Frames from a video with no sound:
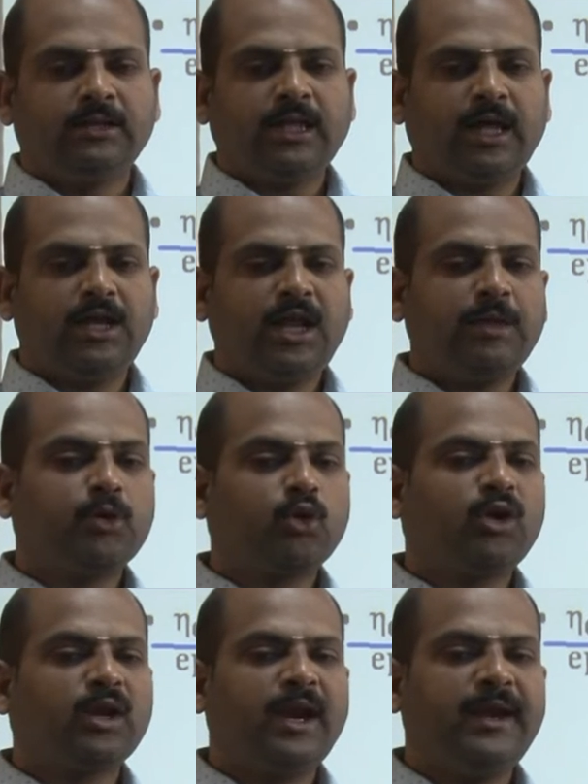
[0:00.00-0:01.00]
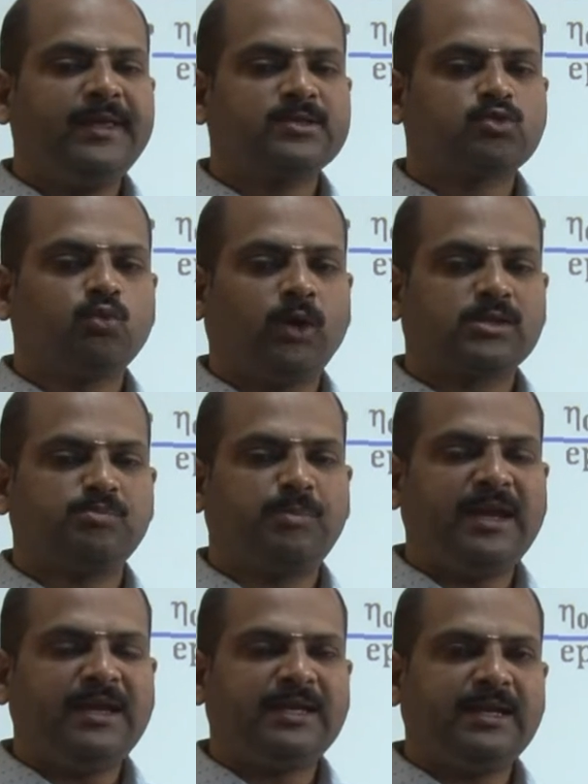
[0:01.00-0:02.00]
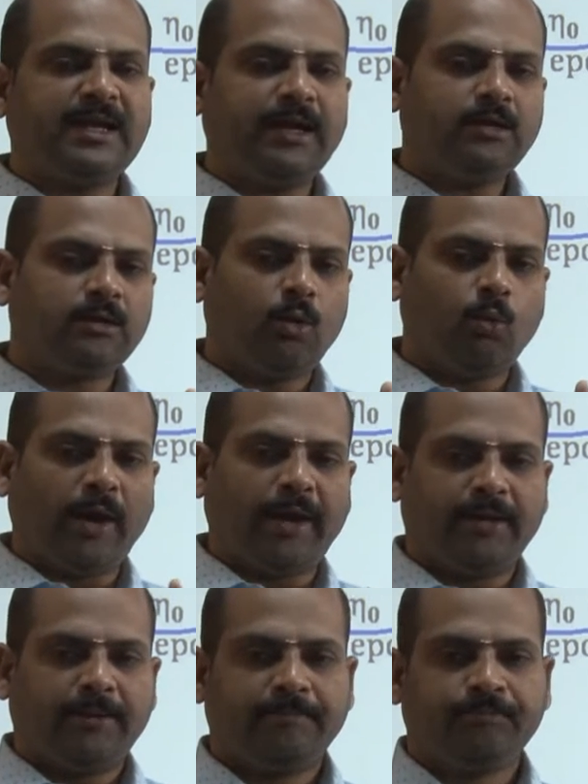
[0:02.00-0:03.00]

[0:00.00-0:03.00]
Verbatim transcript: the neighborhood radius was maintained at 1.